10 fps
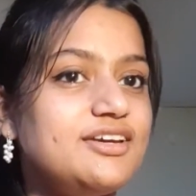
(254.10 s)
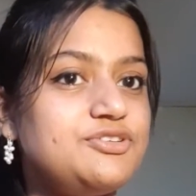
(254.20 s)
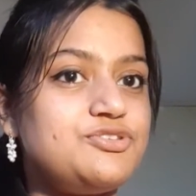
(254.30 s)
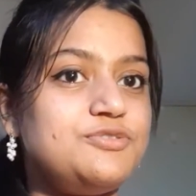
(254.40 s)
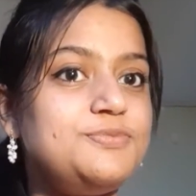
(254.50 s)

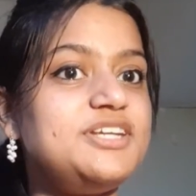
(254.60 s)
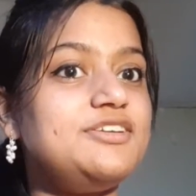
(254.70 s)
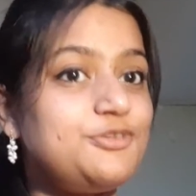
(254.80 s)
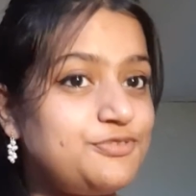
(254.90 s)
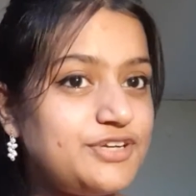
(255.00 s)
should be
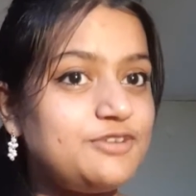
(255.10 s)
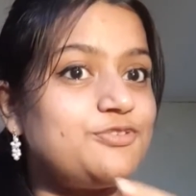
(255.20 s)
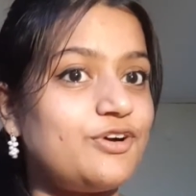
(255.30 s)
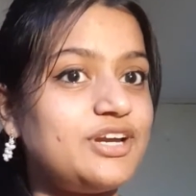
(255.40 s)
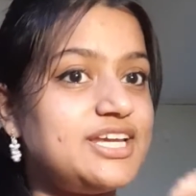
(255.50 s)
different
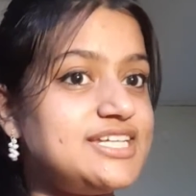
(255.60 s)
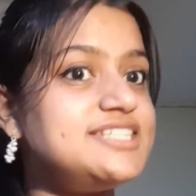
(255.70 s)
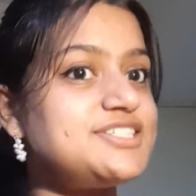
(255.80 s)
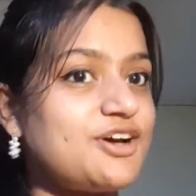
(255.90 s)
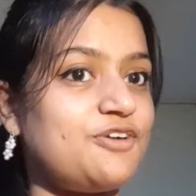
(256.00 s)
for
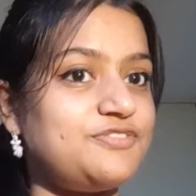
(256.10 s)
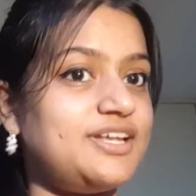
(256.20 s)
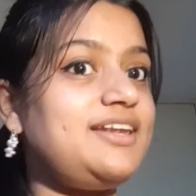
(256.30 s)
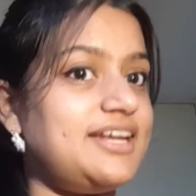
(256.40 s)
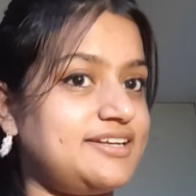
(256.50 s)
each of
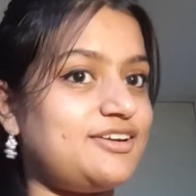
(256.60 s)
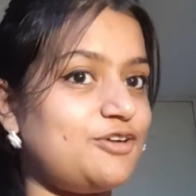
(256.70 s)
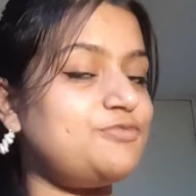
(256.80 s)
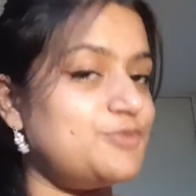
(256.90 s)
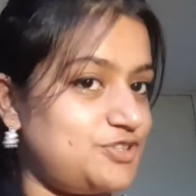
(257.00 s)
the letter
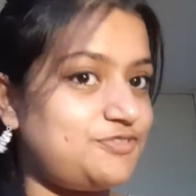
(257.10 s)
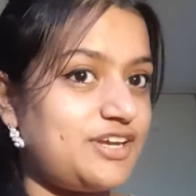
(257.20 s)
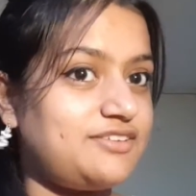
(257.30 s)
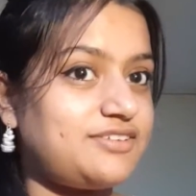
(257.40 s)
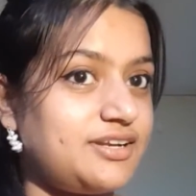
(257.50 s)
of
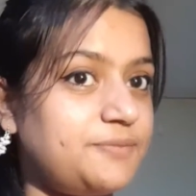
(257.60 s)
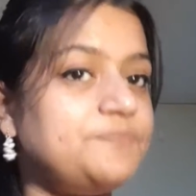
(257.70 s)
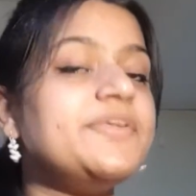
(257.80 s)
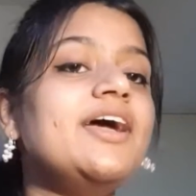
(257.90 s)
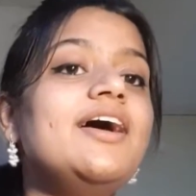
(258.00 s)
motivation.
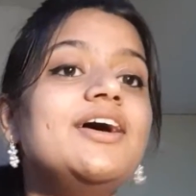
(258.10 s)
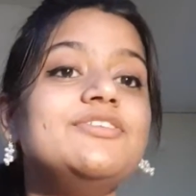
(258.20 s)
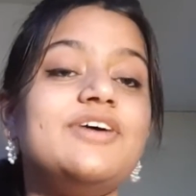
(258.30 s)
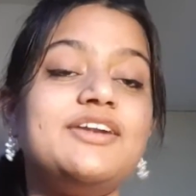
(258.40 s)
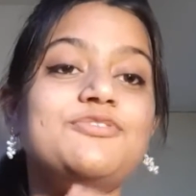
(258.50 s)

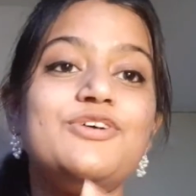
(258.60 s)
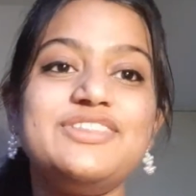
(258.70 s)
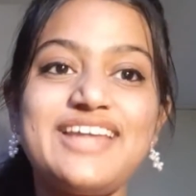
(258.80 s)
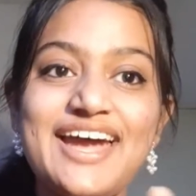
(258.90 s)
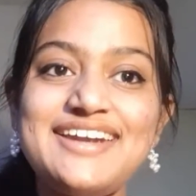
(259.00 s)
So, and for
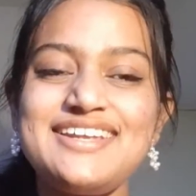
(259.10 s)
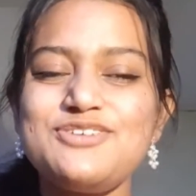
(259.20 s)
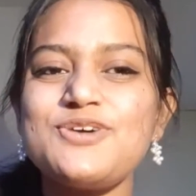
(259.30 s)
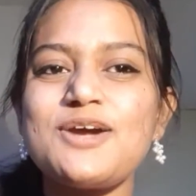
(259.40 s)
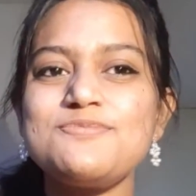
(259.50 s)
that,
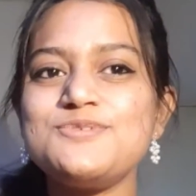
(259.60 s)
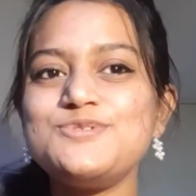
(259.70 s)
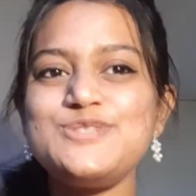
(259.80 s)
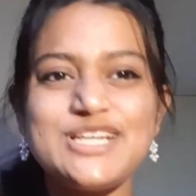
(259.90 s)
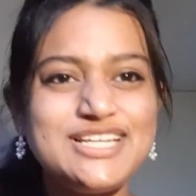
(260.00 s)
you have to
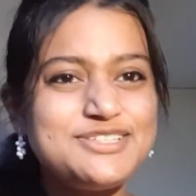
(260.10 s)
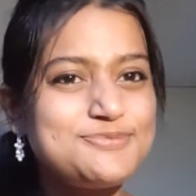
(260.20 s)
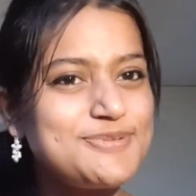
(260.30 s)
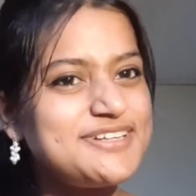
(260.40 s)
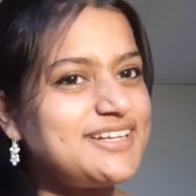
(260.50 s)
really
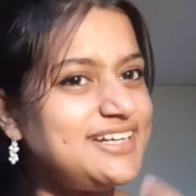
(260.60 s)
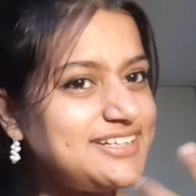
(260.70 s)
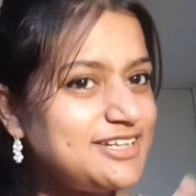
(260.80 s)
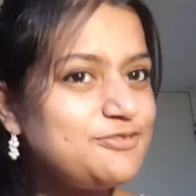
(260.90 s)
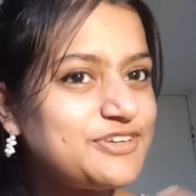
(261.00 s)
spend a
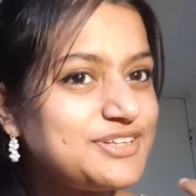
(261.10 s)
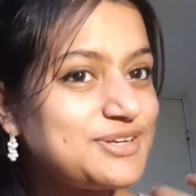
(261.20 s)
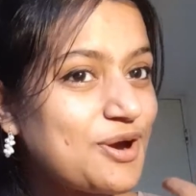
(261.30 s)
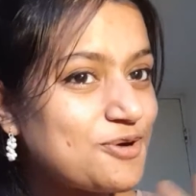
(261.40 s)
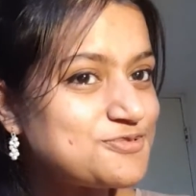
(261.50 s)
little bit
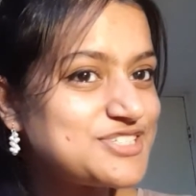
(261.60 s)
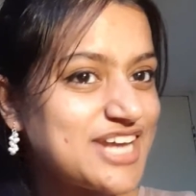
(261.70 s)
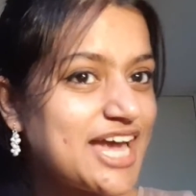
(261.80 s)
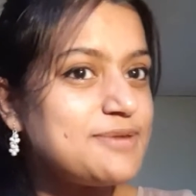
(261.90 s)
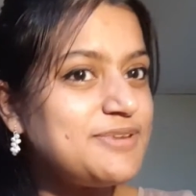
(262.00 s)
of
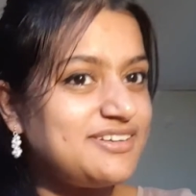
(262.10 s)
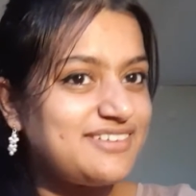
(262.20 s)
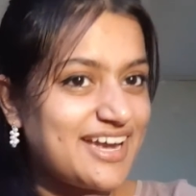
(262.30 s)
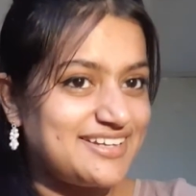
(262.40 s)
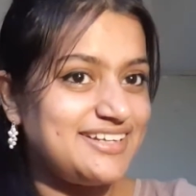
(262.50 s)
time in
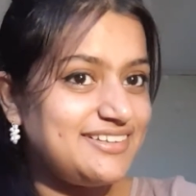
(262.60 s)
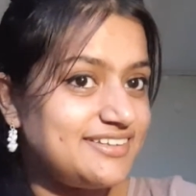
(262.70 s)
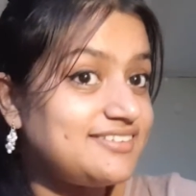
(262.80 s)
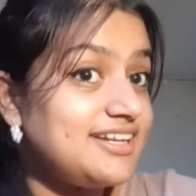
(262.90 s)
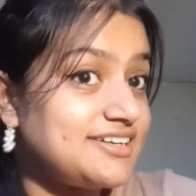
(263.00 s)
writing
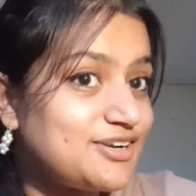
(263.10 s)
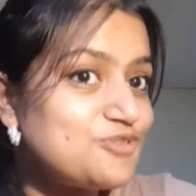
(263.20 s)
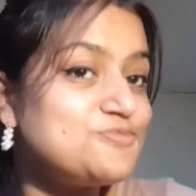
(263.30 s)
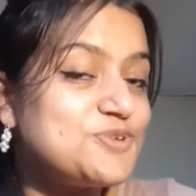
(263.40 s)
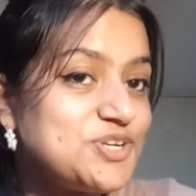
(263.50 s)
this letter
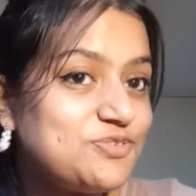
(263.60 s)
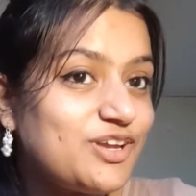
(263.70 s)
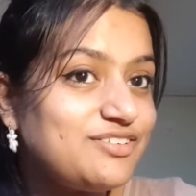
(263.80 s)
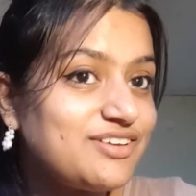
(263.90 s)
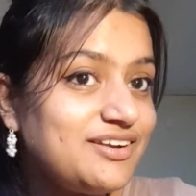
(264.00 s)
of
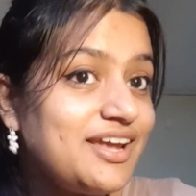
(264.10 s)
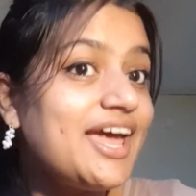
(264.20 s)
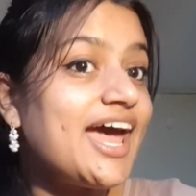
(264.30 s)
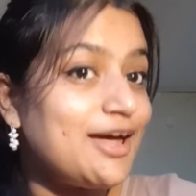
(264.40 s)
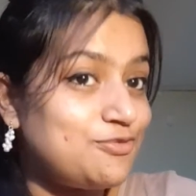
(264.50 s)
motivation.
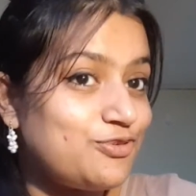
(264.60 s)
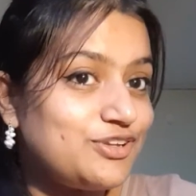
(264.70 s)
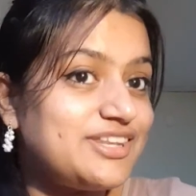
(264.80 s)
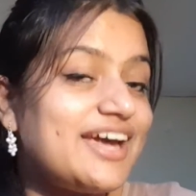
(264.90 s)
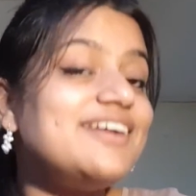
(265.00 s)
And
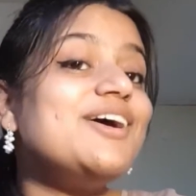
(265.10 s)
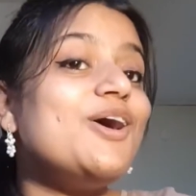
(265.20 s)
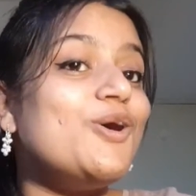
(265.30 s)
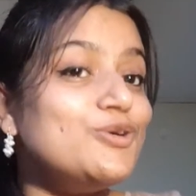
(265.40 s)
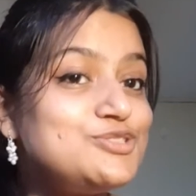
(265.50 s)
for that,
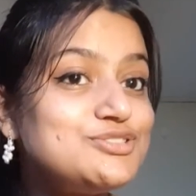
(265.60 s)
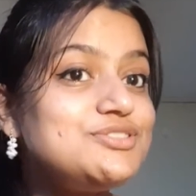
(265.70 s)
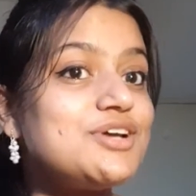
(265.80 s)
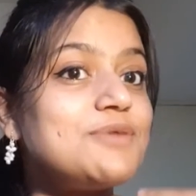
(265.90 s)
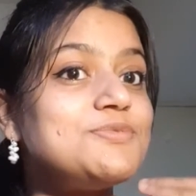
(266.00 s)
also
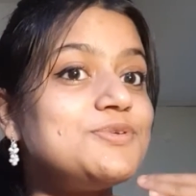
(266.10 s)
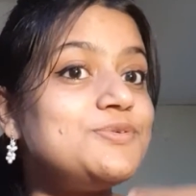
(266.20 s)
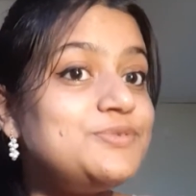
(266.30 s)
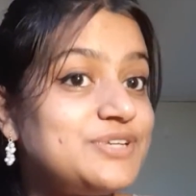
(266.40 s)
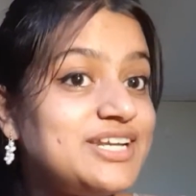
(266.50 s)
you have
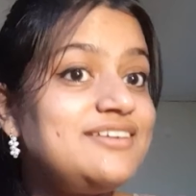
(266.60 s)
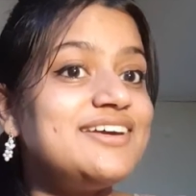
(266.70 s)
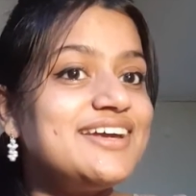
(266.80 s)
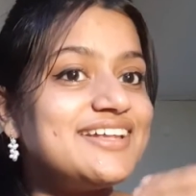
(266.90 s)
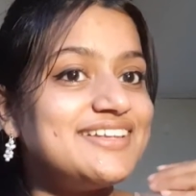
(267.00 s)
to read
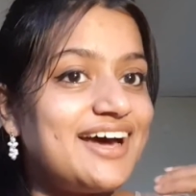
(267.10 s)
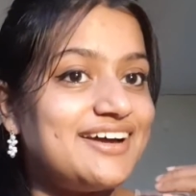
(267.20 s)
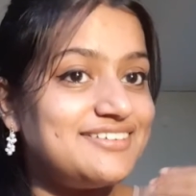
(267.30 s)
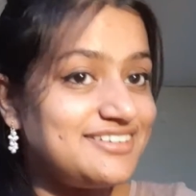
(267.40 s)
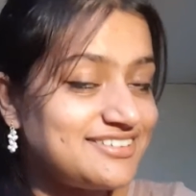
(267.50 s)
the
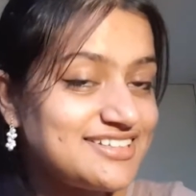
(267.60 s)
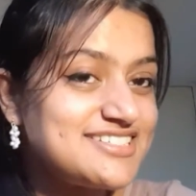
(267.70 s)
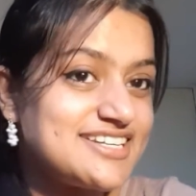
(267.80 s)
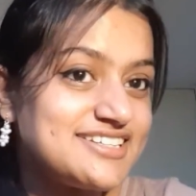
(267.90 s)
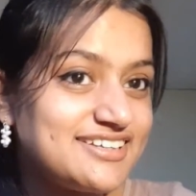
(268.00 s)

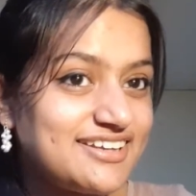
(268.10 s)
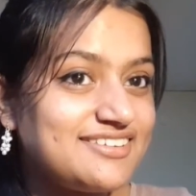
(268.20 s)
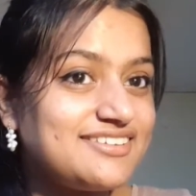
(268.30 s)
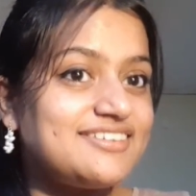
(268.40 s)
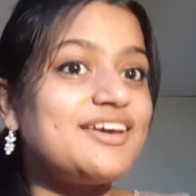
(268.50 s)
research
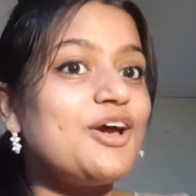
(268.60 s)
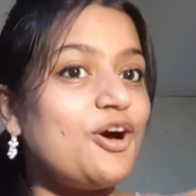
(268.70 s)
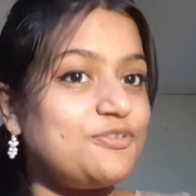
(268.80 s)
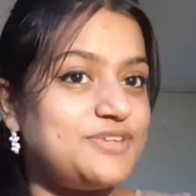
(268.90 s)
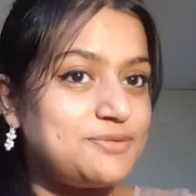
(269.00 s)
interest
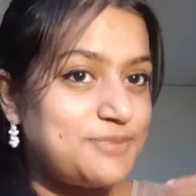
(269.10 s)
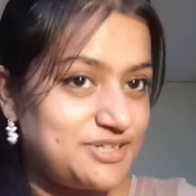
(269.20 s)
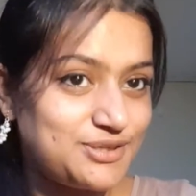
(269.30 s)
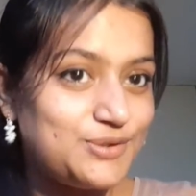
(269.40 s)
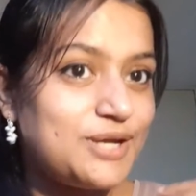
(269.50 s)
of that
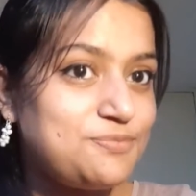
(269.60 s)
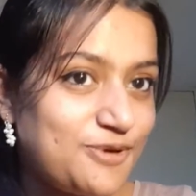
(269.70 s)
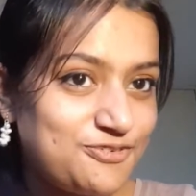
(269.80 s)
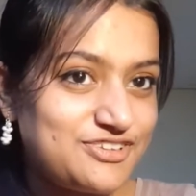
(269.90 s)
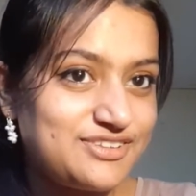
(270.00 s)
particular
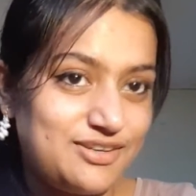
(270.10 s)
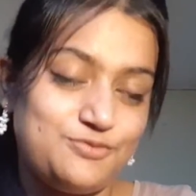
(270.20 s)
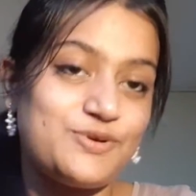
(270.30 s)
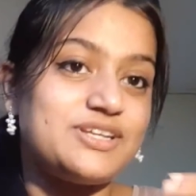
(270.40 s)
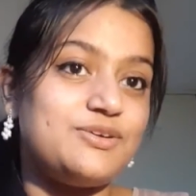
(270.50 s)
professor,
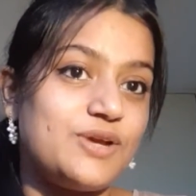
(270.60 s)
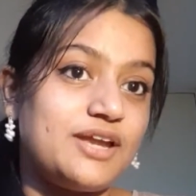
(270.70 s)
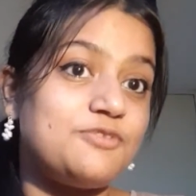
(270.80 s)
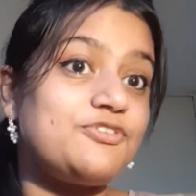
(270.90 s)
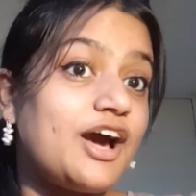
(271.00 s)
what you
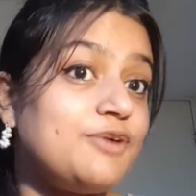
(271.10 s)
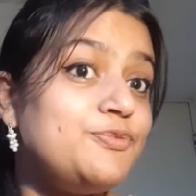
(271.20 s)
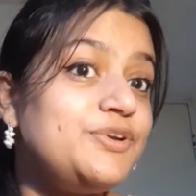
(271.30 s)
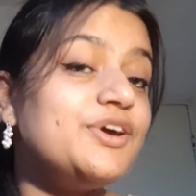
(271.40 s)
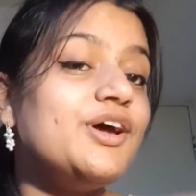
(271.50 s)
can find